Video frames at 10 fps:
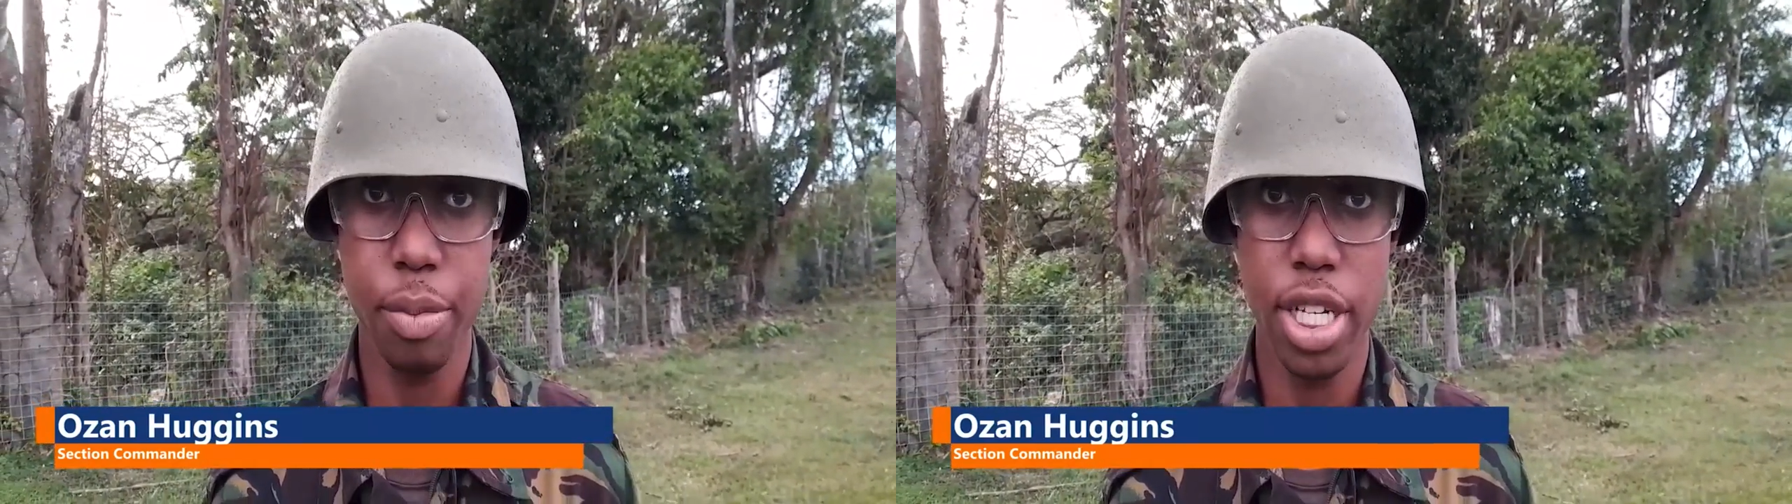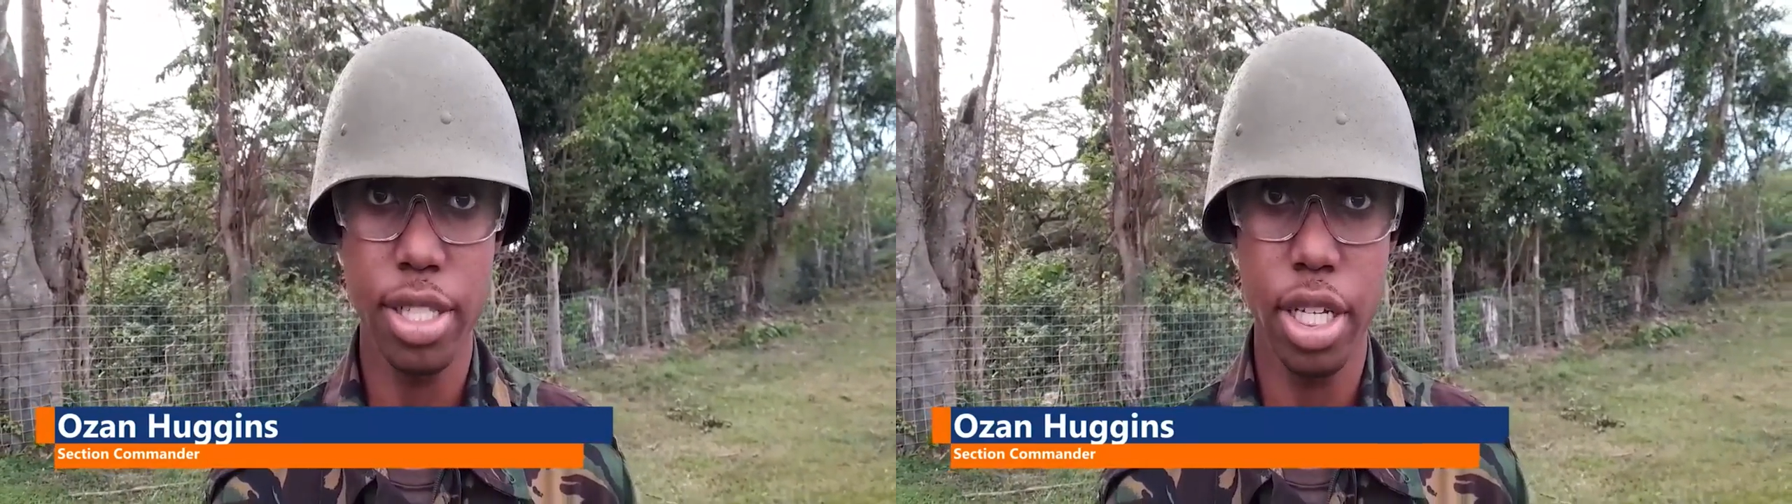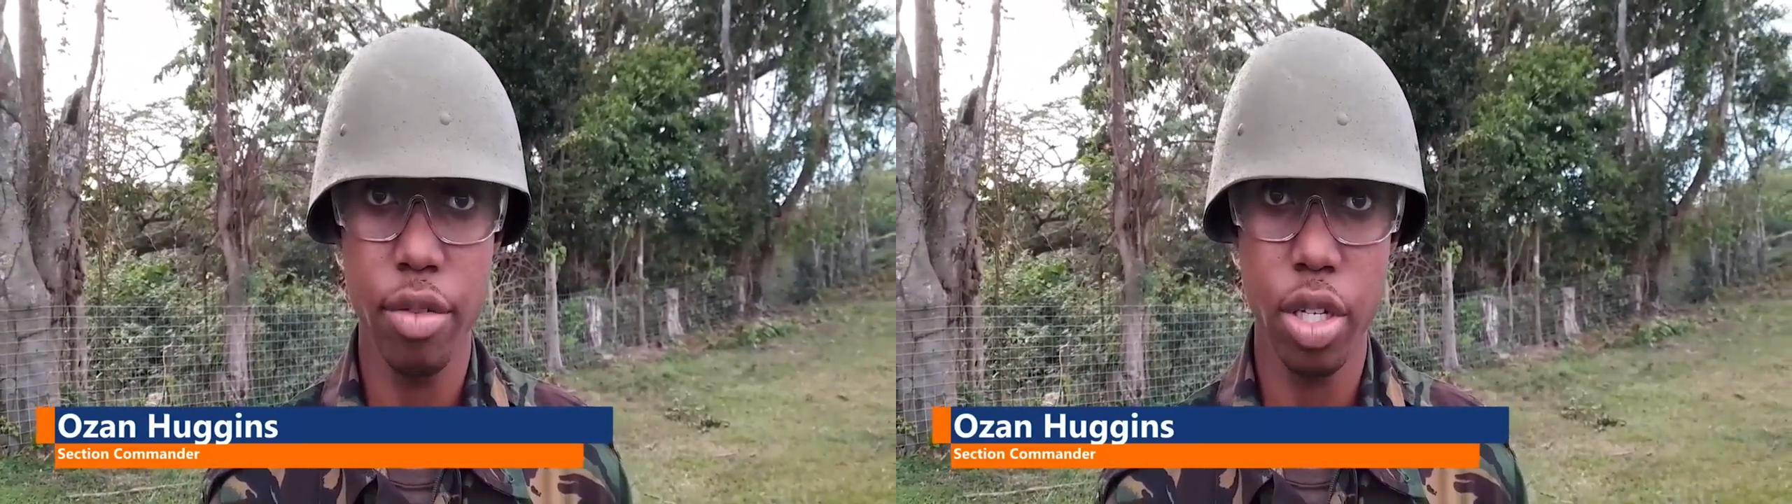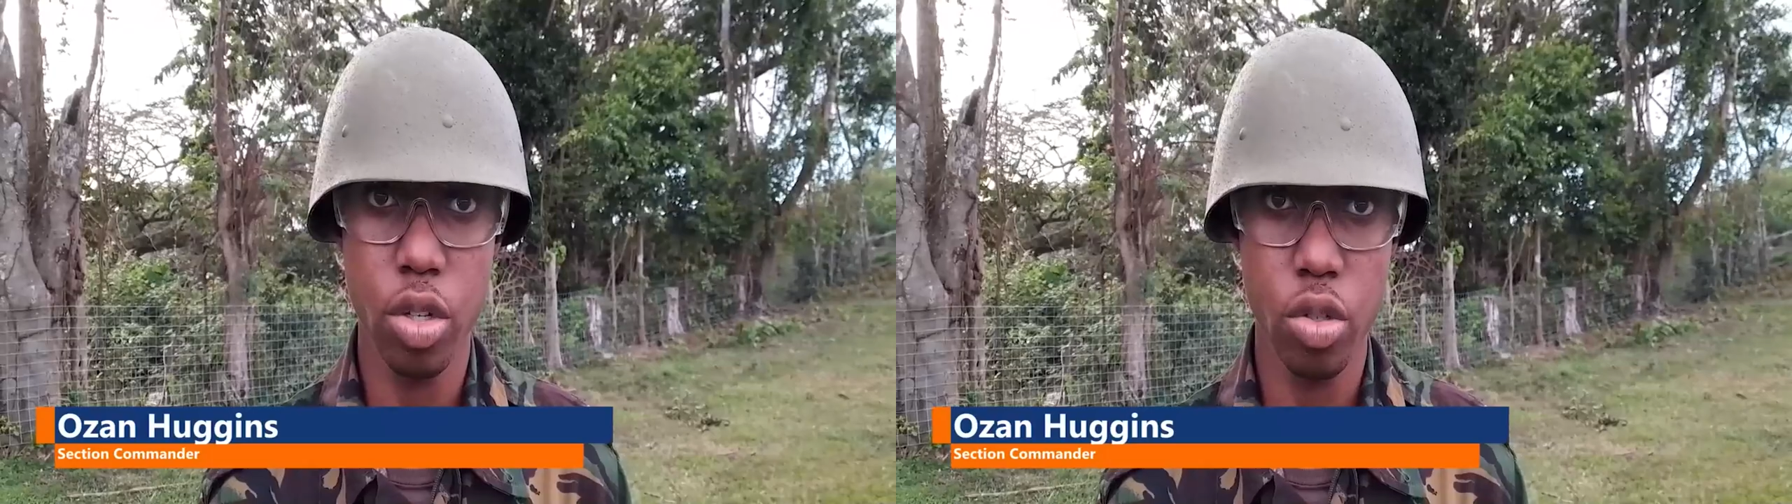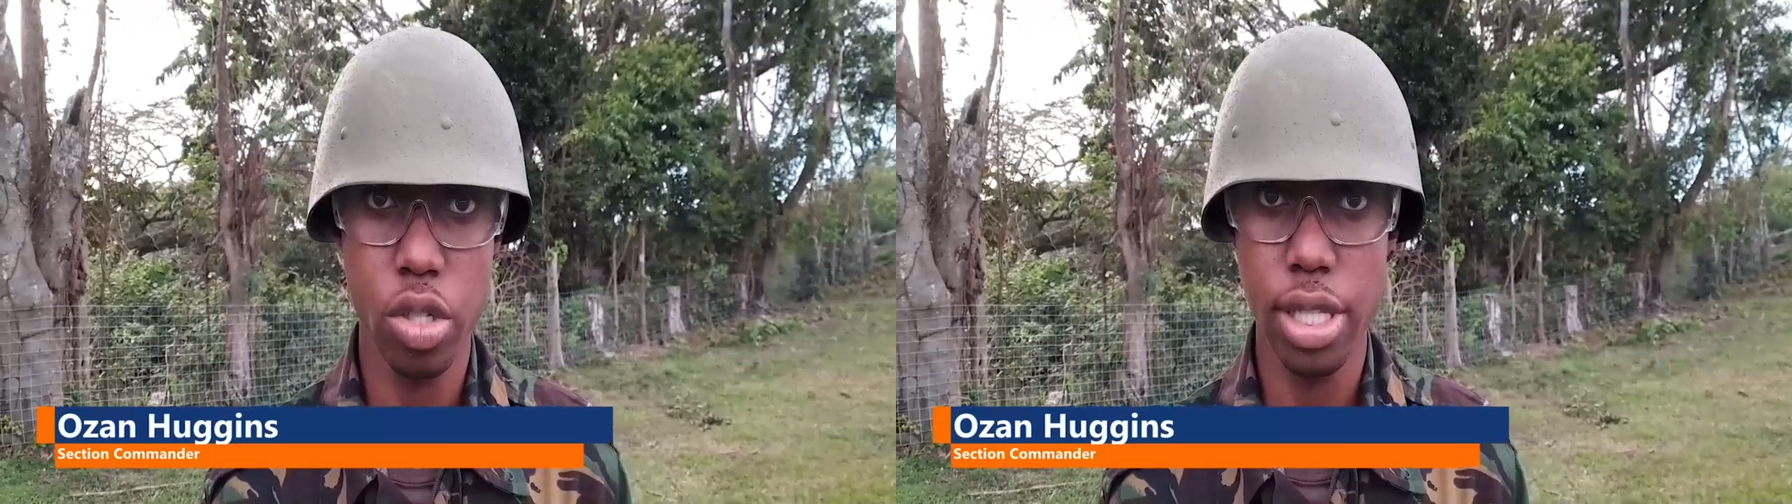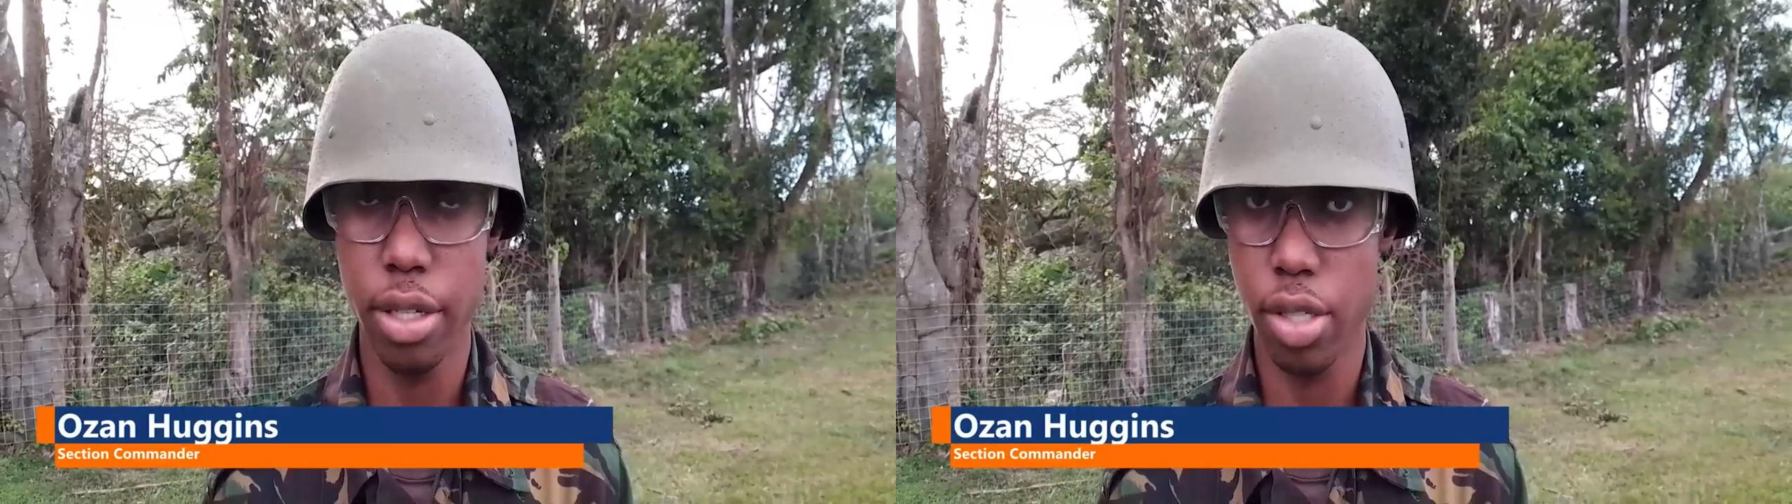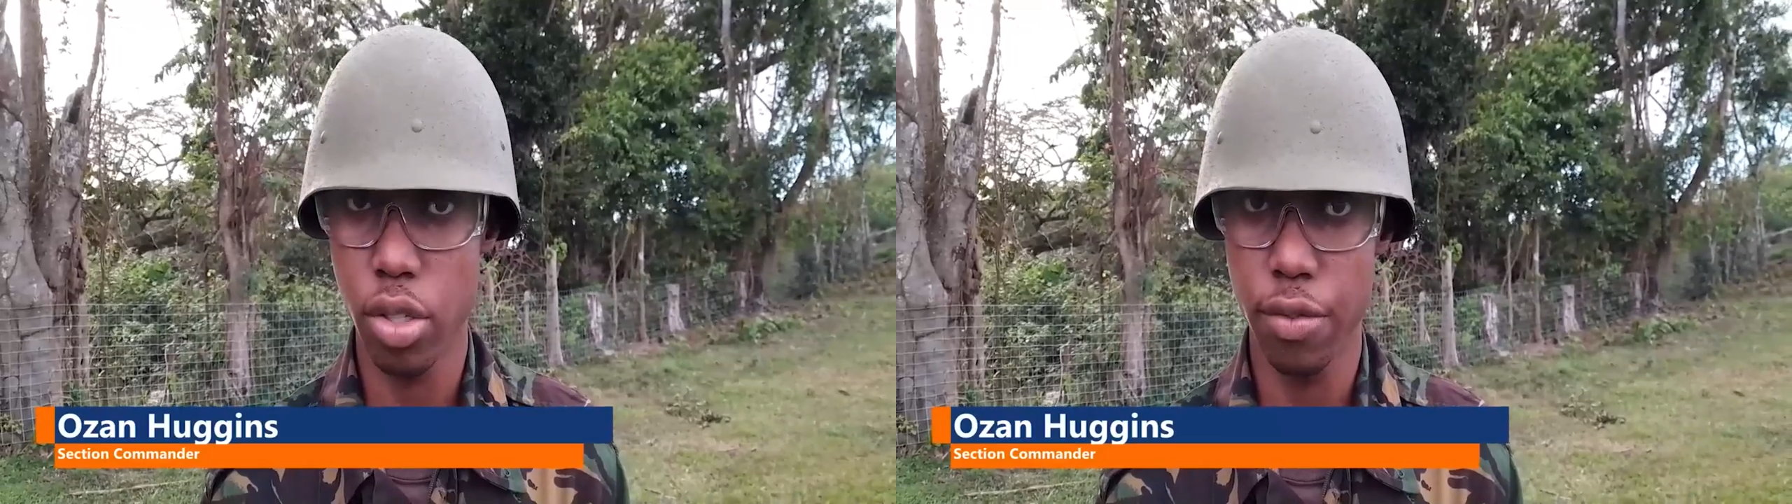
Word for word: military codes and so